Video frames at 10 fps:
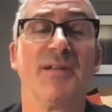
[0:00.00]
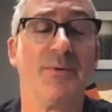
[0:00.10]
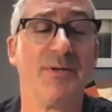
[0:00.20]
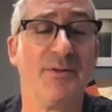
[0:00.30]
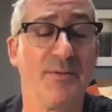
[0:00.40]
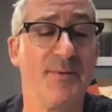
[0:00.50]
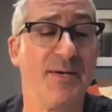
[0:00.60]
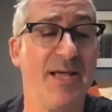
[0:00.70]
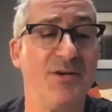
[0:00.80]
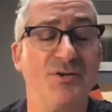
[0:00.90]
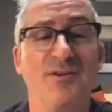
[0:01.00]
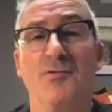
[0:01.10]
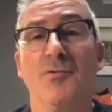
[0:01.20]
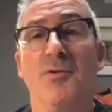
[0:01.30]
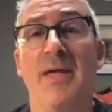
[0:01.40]
I went to the communication
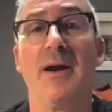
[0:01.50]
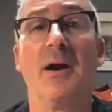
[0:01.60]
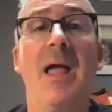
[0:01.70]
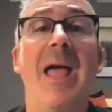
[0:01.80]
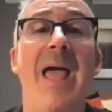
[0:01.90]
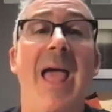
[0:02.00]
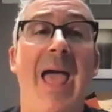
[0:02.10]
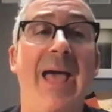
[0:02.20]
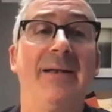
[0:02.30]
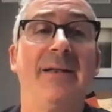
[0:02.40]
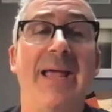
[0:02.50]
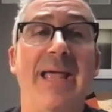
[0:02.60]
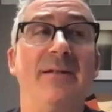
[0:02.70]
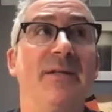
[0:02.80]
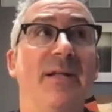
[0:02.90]
school there, and I
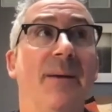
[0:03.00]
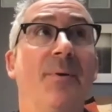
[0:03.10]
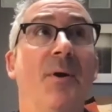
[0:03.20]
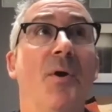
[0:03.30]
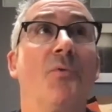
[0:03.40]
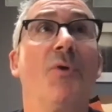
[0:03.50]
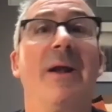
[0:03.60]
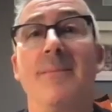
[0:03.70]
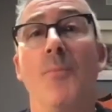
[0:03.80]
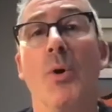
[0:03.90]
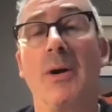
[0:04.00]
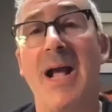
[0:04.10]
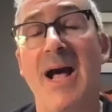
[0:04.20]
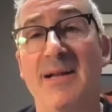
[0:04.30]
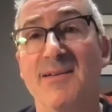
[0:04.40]
ended up running more
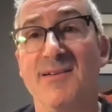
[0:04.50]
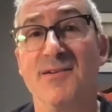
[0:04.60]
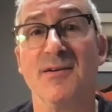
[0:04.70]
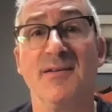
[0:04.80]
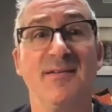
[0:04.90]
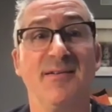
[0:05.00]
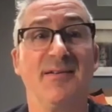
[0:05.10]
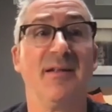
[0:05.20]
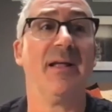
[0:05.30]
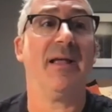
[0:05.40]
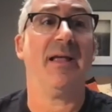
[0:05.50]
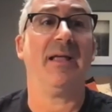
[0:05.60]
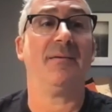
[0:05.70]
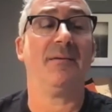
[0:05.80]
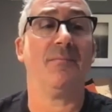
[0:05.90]
concerts
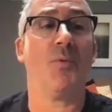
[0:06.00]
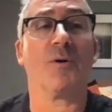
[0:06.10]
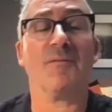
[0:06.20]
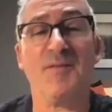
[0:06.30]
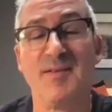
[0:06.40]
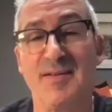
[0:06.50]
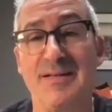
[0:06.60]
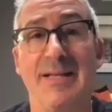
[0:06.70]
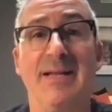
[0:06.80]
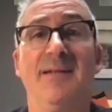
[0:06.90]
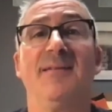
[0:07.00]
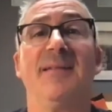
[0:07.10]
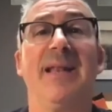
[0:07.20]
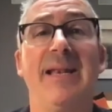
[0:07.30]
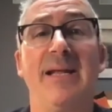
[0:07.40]
in more facilities
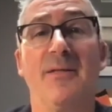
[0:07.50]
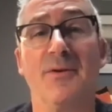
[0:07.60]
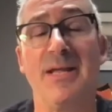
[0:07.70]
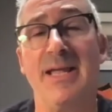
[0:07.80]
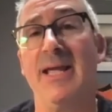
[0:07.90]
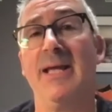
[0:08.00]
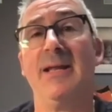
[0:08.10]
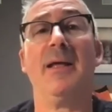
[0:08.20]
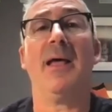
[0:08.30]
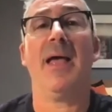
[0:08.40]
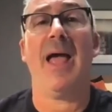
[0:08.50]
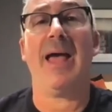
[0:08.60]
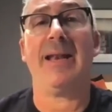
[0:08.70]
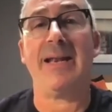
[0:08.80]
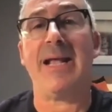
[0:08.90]
than any other kid
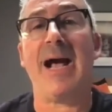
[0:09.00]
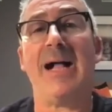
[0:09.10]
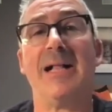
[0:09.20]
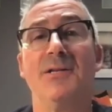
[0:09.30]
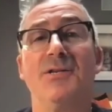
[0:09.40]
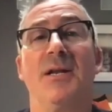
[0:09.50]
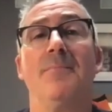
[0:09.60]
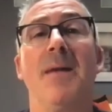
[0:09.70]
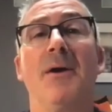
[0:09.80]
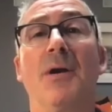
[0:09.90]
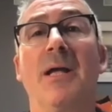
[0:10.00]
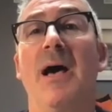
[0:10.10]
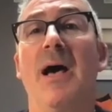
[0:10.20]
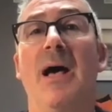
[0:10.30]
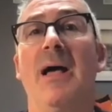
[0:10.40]
at any college in
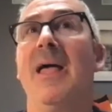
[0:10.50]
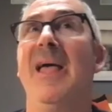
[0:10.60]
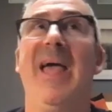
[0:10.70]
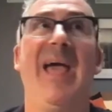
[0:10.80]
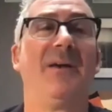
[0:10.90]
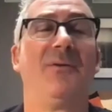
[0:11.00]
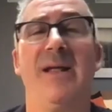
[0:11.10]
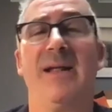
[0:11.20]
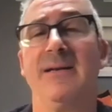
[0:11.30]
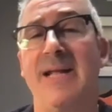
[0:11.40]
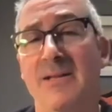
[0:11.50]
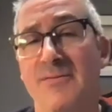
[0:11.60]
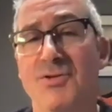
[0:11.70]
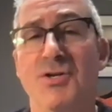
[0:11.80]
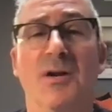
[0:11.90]
America, and ran
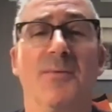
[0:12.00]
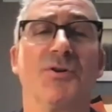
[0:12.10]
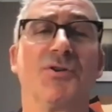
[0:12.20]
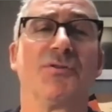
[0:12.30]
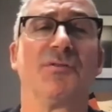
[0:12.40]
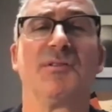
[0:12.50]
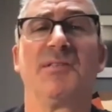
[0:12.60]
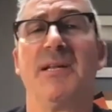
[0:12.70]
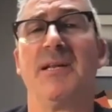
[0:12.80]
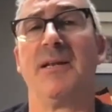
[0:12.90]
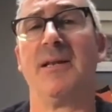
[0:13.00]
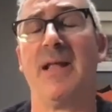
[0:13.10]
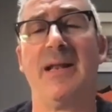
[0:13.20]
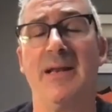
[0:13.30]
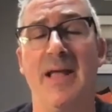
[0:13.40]
television commercials and
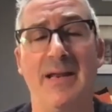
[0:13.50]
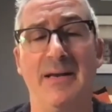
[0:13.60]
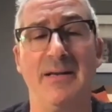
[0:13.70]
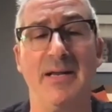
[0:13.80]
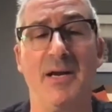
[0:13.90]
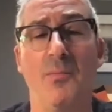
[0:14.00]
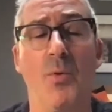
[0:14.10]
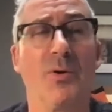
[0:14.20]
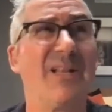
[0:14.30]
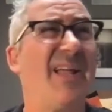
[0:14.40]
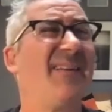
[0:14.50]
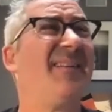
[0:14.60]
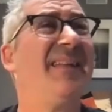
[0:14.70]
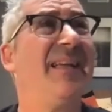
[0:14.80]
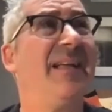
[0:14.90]
more or less
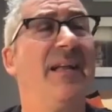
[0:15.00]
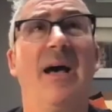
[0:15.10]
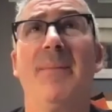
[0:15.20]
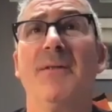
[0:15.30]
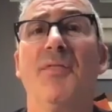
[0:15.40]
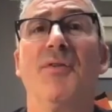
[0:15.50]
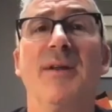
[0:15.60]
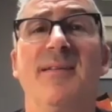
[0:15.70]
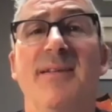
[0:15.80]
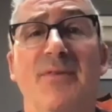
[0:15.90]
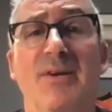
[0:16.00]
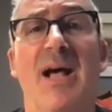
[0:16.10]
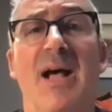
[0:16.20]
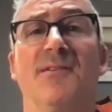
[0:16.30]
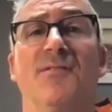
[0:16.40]
did about 37
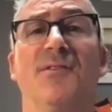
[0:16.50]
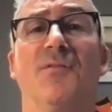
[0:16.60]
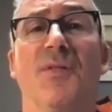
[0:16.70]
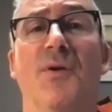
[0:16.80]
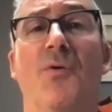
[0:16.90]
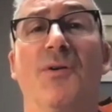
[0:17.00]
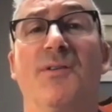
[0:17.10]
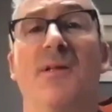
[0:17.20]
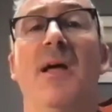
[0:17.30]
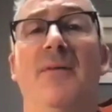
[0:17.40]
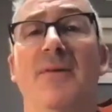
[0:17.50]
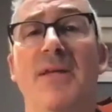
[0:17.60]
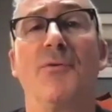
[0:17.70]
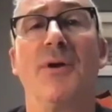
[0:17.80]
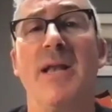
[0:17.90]
concerts over the course of a
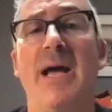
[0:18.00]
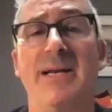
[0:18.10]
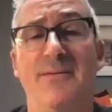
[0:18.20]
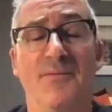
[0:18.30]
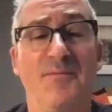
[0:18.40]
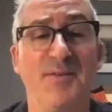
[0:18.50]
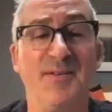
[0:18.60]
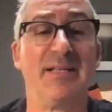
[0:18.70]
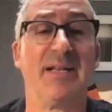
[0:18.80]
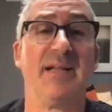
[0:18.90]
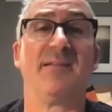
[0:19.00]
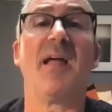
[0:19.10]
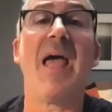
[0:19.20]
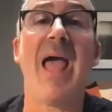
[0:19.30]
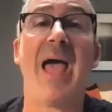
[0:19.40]
year in 9 different facilities.
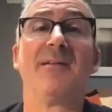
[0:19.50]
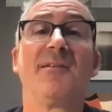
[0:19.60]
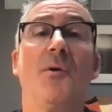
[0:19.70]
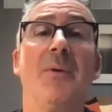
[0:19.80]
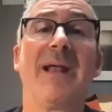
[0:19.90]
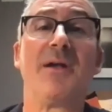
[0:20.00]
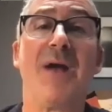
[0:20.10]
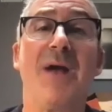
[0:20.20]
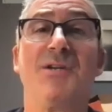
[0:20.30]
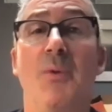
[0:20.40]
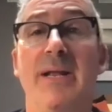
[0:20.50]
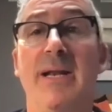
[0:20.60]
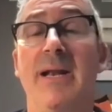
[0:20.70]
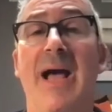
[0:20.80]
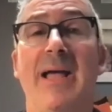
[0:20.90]
And so when I
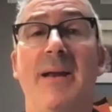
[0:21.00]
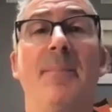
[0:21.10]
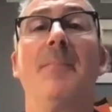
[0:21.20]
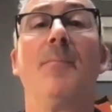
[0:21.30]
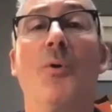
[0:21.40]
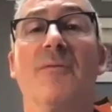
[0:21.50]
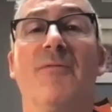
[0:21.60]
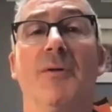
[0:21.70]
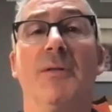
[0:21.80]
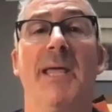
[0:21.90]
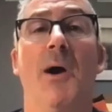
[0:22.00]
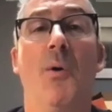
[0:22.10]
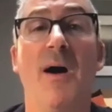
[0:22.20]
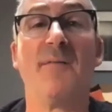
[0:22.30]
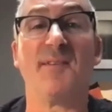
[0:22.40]
graduated, I had a big portfolio
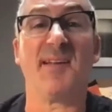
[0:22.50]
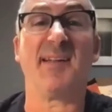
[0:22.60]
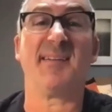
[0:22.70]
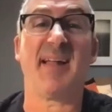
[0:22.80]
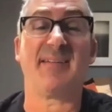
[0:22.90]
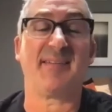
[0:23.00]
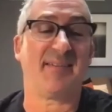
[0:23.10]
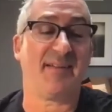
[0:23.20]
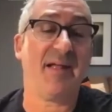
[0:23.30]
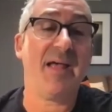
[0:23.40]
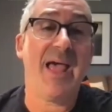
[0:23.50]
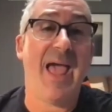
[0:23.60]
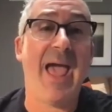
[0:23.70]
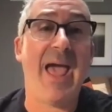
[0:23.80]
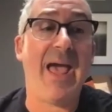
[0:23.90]
of success.
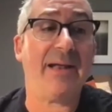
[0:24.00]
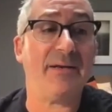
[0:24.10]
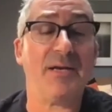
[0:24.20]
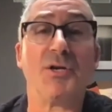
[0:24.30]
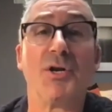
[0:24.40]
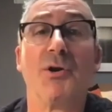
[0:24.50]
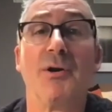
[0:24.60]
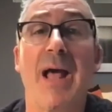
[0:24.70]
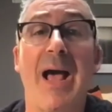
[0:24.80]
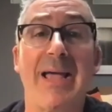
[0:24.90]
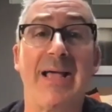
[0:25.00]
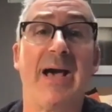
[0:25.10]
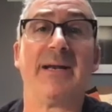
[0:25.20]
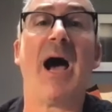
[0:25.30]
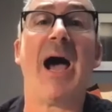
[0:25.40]
And in turn, I
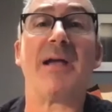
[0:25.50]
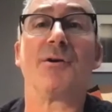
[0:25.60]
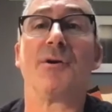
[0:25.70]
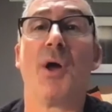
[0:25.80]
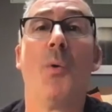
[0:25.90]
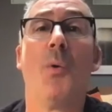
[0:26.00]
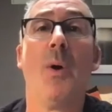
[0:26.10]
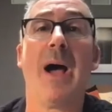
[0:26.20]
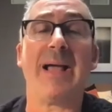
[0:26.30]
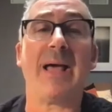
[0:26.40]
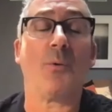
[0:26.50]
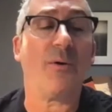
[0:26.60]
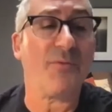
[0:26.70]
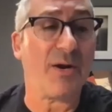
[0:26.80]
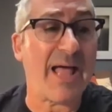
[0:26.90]
got offered
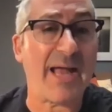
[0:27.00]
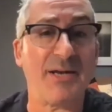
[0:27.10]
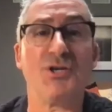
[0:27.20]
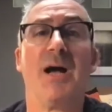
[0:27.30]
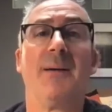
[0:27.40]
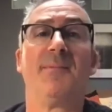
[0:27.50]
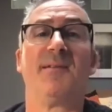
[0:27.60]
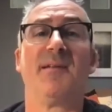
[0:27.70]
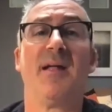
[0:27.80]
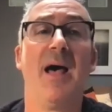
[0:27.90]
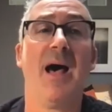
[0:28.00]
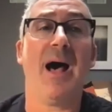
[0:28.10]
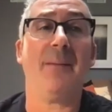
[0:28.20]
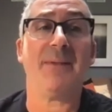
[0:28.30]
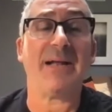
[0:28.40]
a lot of jobs,
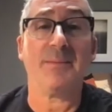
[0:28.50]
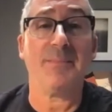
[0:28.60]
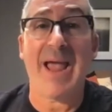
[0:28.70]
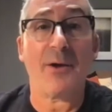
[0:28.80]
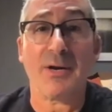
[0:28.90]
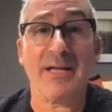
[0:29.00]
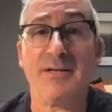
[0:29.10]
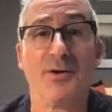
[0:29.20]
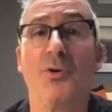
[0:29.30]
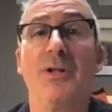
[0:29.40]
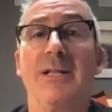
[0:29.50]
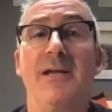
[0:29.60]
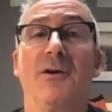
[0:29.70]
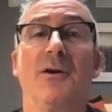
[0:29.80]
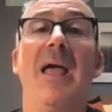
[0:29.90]
not to be arrogant at all
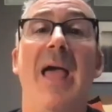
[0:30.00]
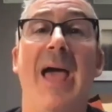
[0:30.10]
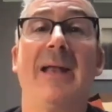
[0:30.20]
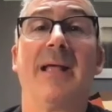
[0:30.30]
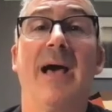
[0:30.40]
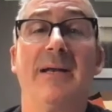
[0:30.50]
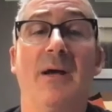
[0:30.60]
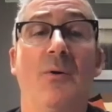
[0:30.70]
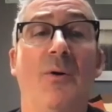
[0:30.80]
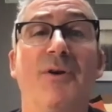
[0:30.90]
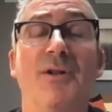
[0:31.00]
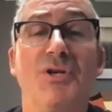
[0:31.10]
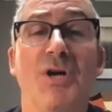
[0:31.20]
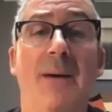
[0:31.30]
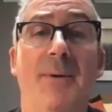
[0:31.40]
here, and got offered a
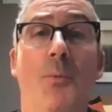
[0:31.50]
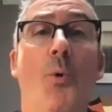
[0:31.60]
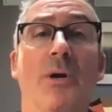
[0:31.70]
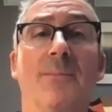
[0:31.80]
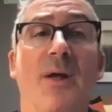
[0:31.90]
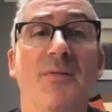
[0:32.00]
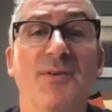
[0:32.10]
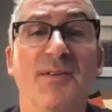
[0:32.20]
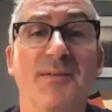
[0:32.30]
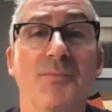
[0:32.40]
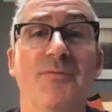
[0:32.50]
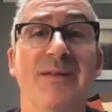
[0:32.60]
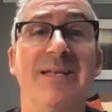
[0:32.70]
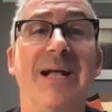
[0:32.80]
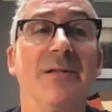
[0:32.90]
job at Warner Brothers, the
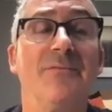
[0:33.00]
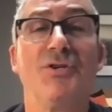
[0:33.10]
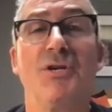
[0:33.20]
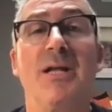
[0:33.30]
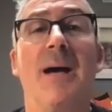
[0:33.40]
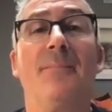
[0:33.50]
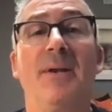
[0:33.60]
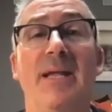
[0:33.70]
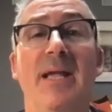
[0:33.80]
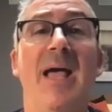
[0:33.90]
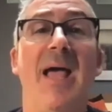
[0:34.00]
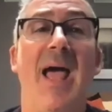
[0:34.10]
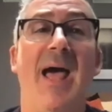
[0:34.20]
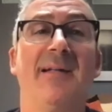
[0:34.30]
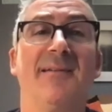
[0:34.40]
movie television company,
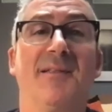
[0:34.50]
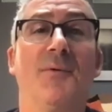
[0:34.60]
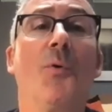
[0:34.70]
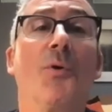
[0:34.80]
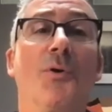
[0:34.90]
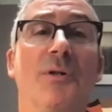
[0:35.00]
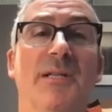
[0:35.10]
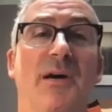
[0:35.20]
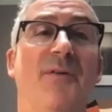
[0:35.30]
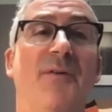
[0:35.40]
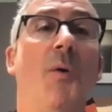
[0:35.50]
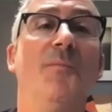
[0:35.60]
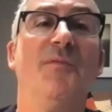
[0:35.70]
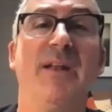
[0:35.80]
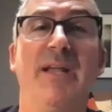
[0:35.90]
as the world of home
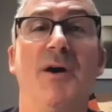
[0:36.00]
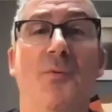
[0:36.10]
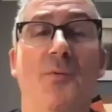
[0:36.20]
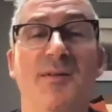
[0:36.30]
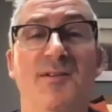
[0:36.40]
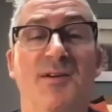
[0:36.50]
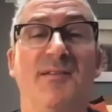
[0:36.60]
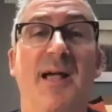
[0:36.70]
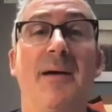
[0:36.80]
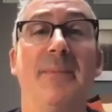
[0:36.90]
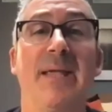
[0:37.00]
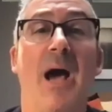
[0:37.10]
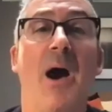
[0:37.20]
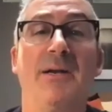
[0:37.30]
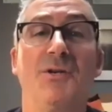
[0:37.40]
video was just coming
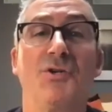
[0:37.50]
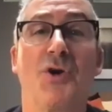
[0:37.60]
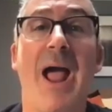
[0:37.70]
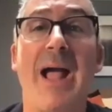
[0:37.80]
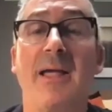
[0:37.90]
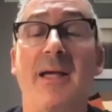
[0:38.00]
on track.